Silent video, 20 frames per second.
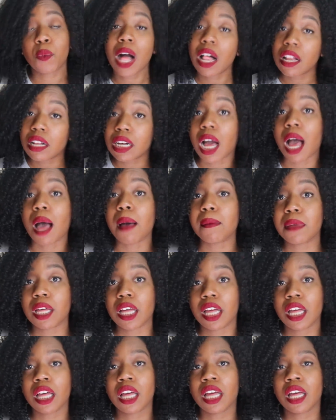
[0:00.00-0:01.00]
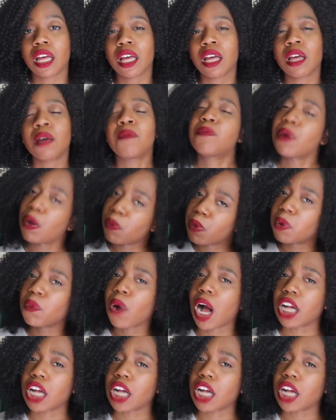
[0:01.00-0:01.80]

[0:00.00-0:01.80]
welcome but we're